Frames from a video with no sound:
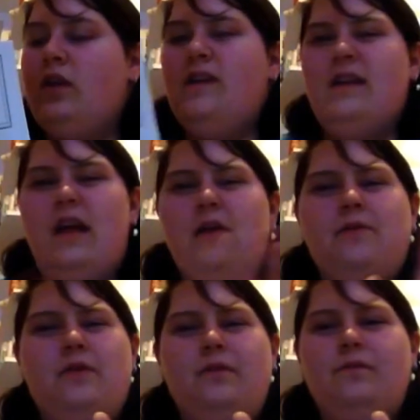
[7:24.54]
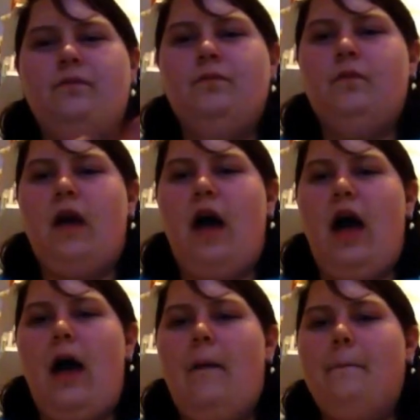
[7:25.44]
you know, sort
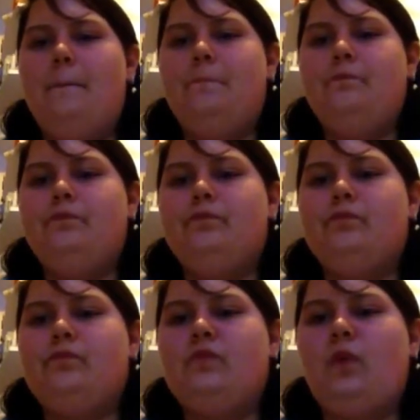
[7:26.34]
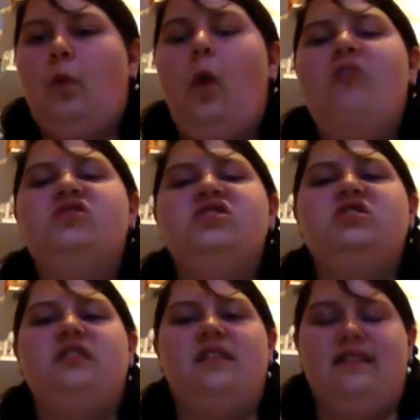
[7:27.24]
of, one
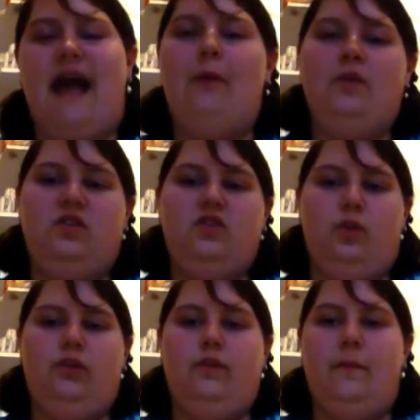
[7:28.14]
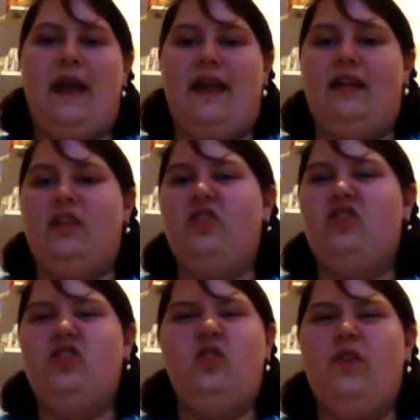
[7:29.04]
sandwich short of a picnic. So
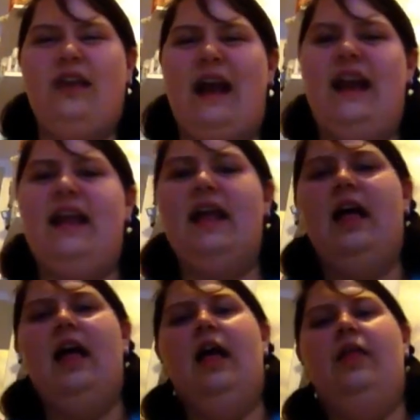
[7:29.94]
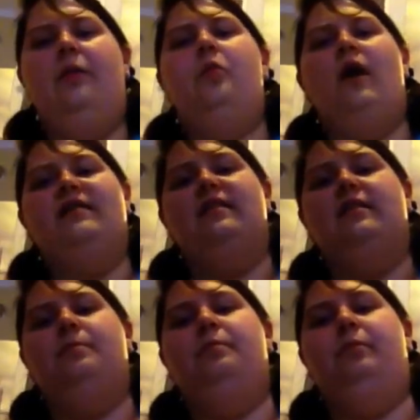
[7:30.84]
she's not exactly the
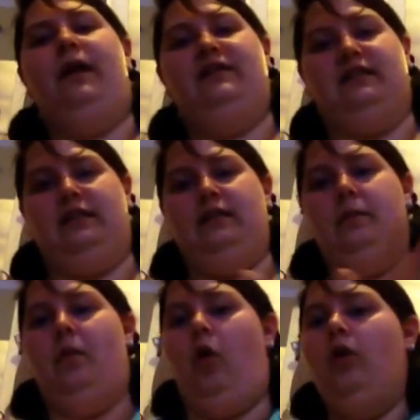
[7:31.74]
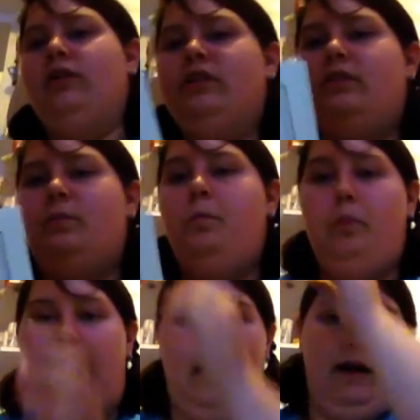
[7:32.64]
brightest button in the box,
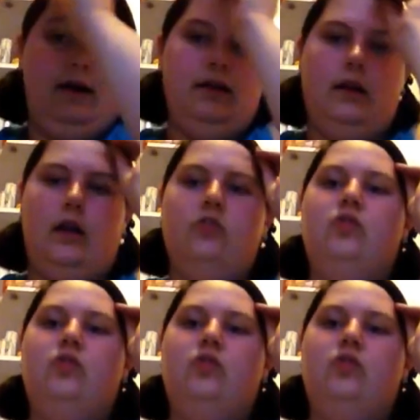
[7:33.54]
but you know, she